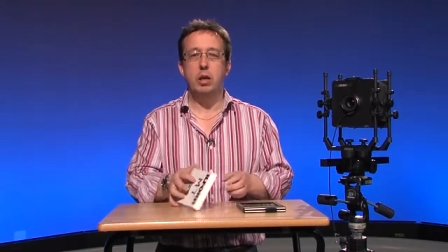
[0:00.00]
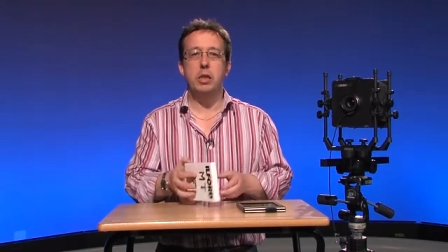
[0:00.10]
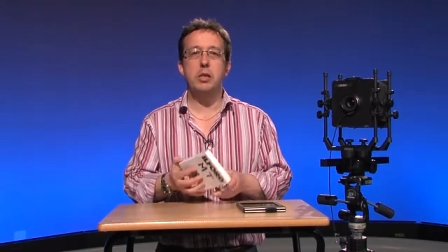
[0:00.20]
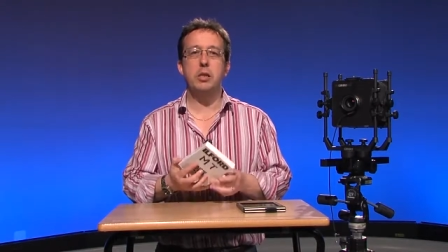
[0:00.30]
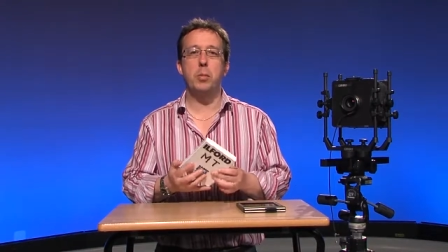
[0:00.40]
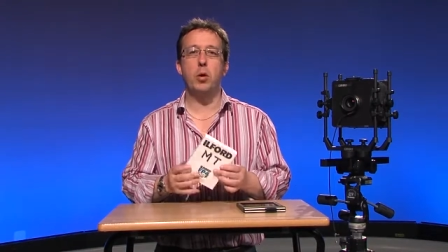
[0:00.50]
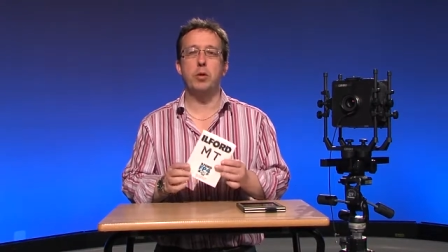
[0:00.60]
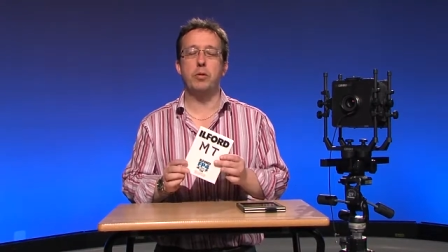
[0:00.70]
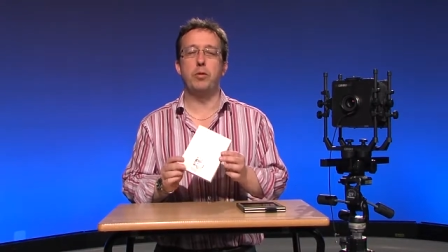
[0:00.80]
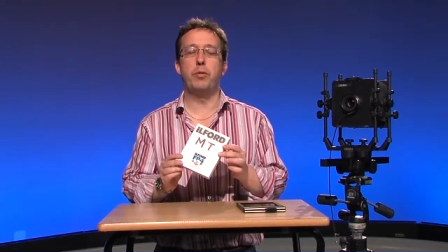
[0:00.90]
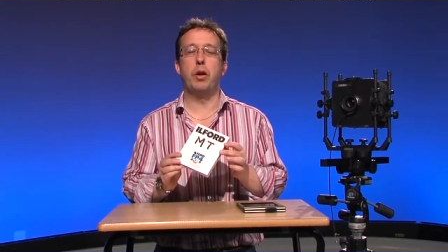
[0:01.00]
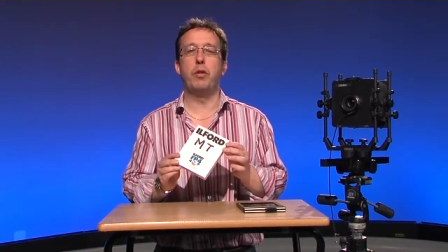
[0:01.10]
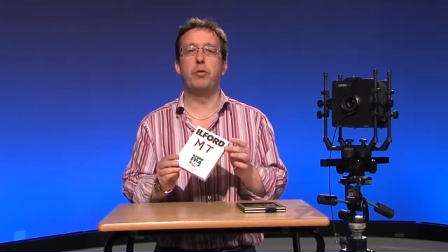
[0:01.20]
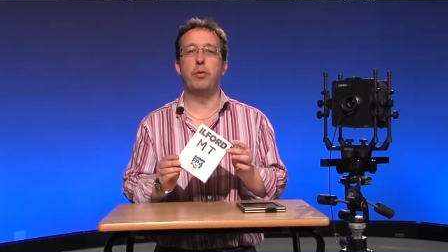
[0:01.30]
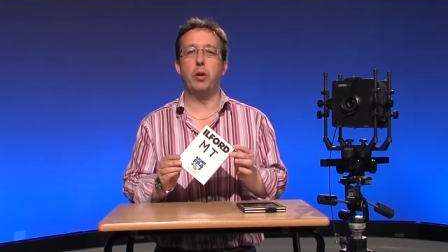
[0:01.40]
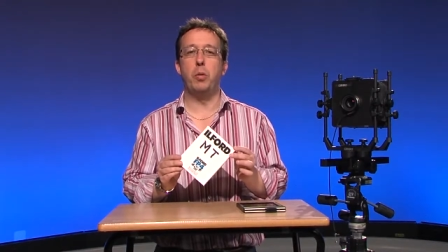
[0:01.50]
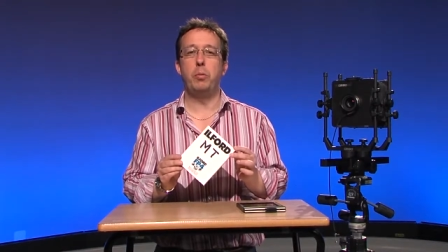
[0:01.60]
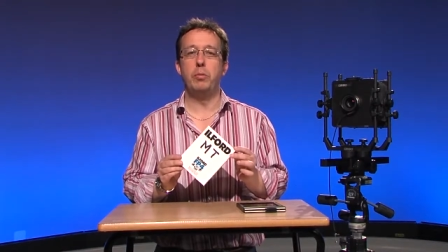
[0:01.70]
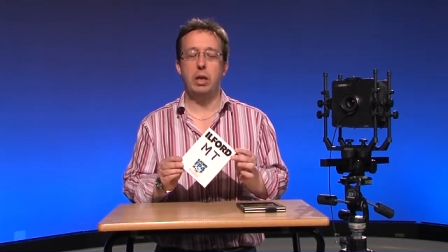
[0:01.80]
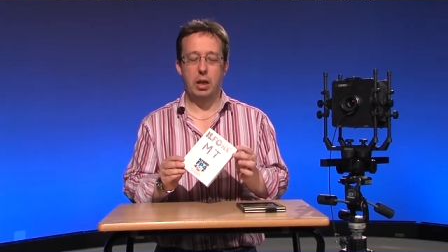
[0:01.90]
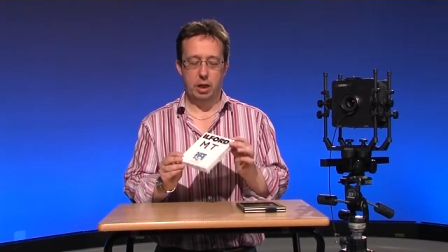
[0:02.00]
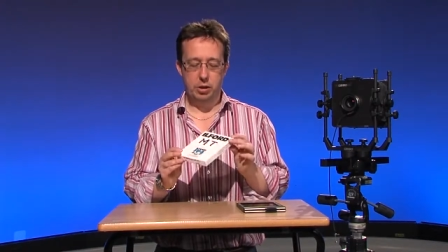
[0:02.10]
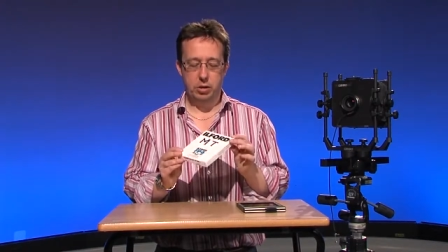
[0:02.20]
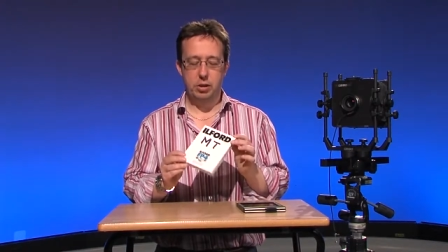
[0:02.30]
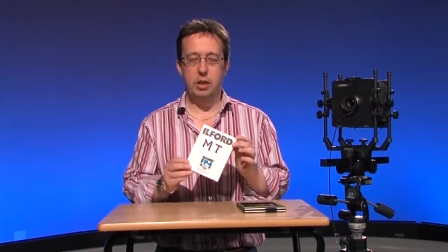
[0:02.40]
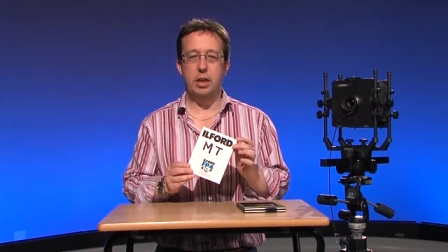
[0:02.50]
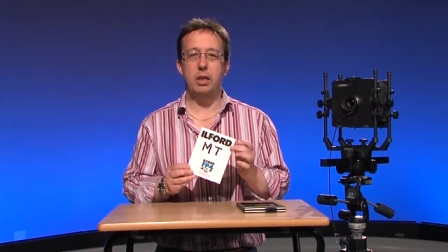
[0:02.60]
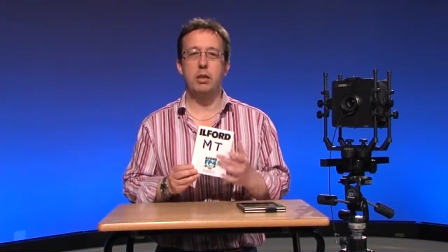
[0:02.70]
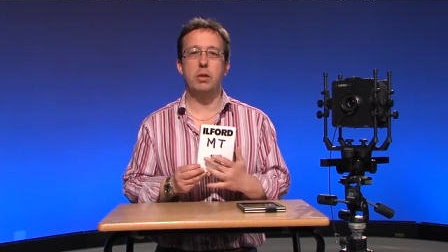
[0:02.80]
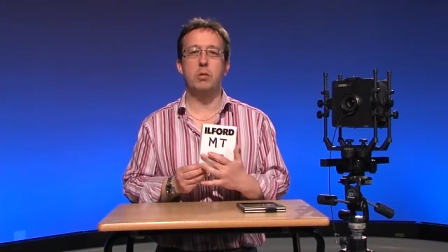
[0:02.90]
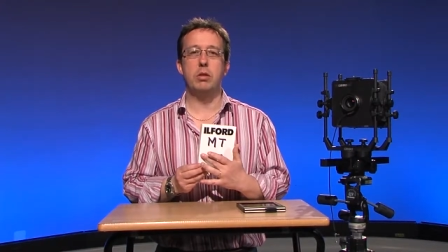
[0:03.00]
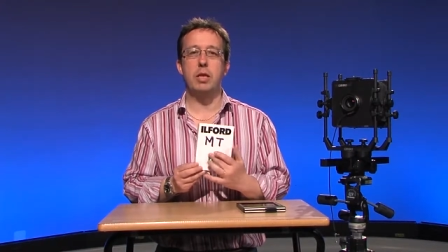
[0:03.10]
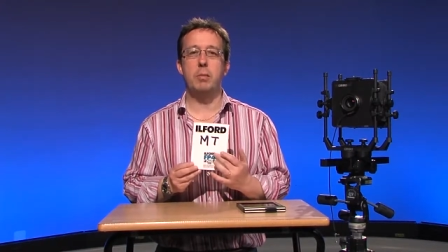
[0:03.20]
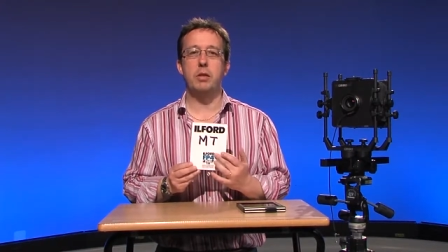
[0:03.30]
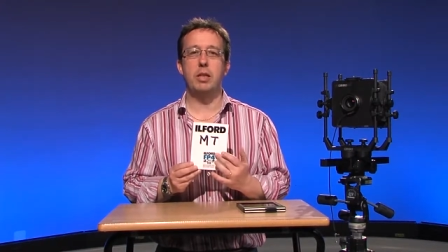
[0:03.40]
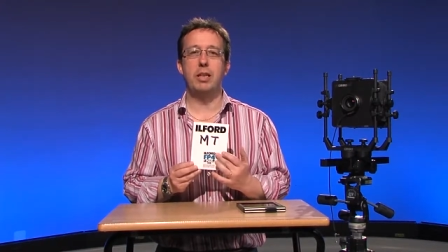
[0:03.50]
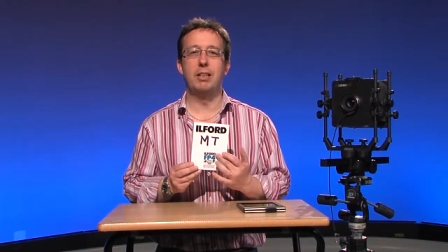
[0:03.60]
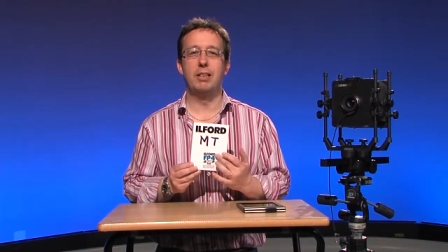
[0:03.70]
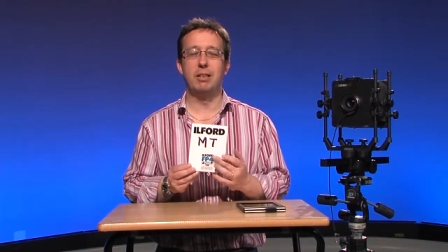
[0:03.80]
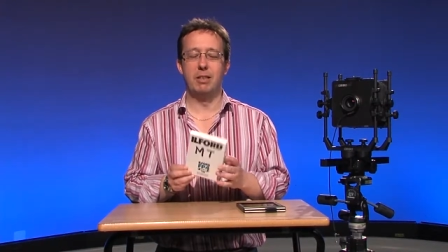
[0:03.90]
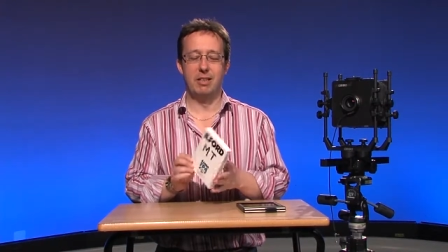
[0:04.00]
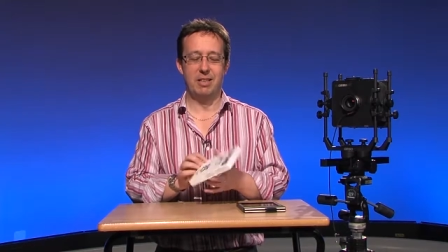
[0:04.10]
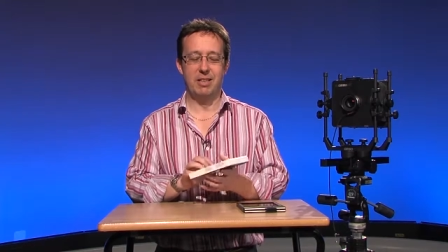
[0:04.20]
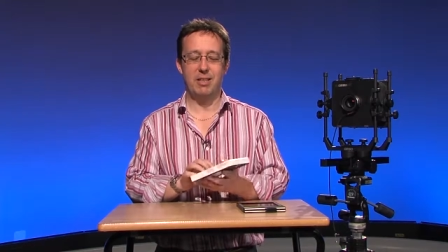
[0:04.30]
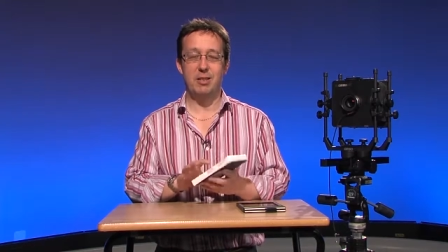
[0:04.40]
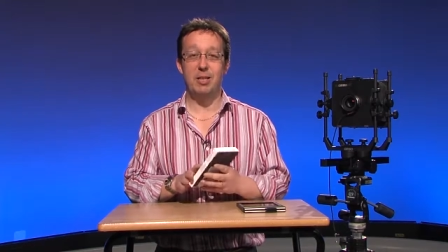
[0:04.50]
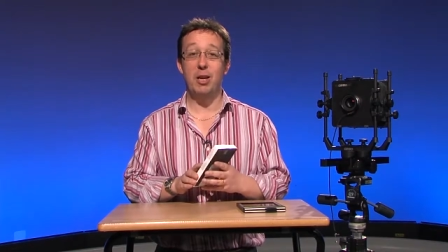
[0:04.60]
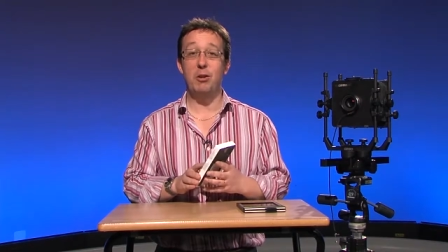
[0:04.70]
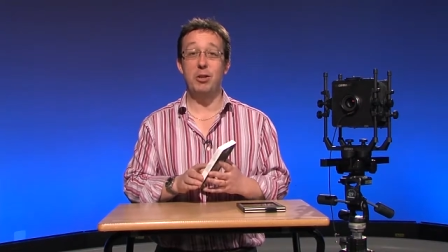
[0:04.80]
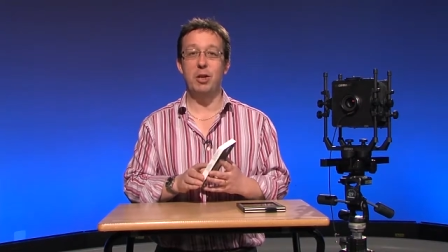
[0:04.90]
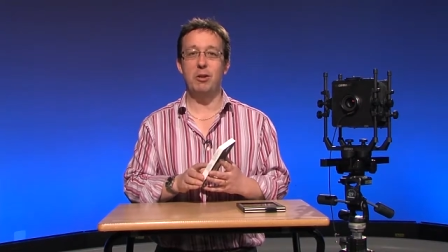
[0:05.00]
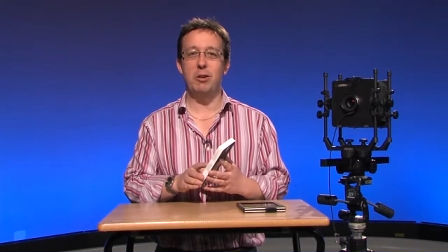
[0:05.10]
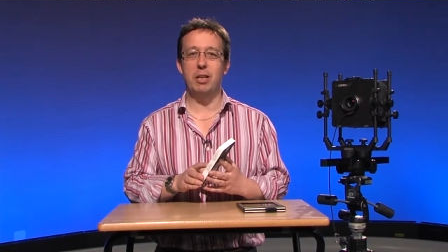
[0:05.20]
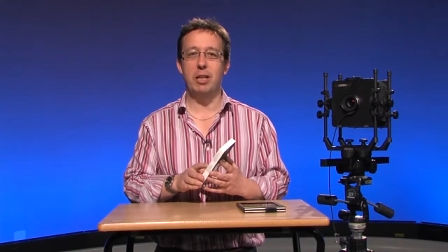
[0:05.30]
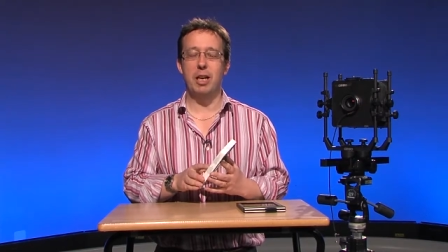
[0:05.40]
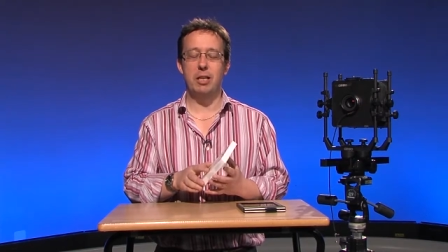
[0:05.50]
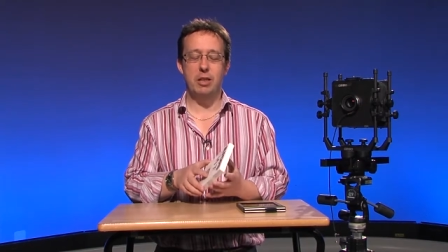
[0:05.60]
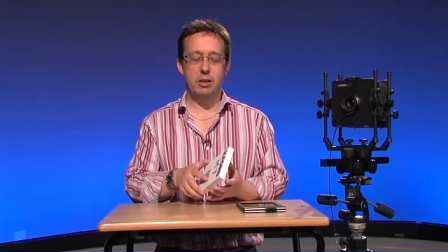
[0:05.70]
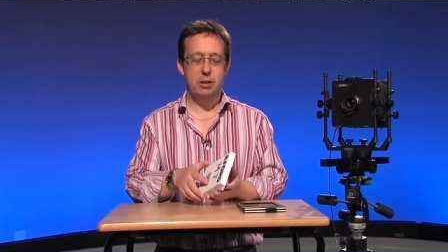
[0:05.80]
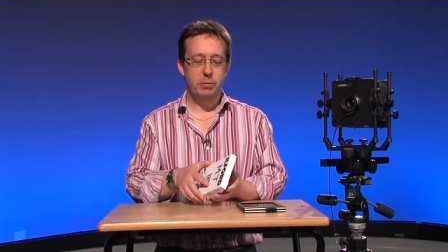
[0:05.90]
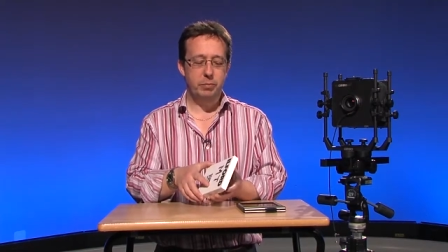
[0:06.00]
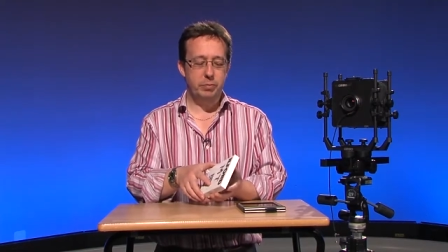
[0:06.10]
This is a box of film. As you can see, this one's empty. It's the only joke you're going to get in this.